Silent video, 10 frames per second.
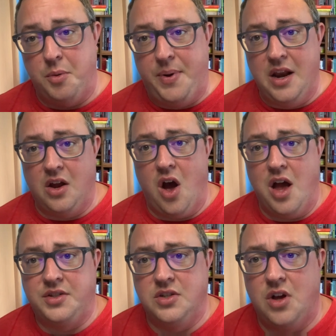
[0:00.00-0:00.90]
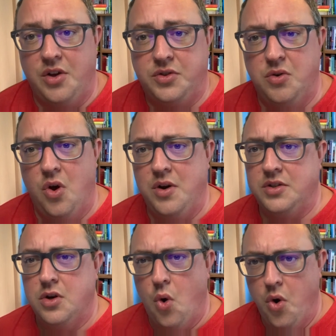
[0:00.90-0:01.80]
Pentecost is also known as
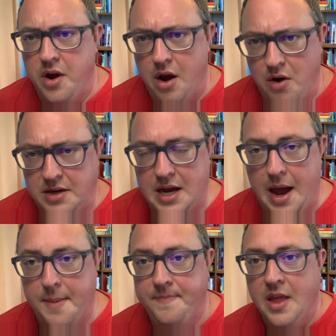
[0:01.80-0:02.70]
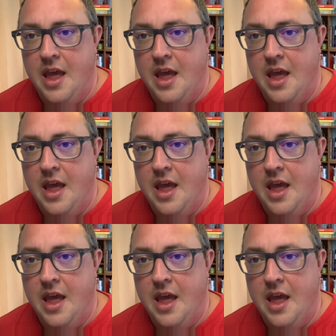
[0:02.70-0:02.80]
an ordinary time.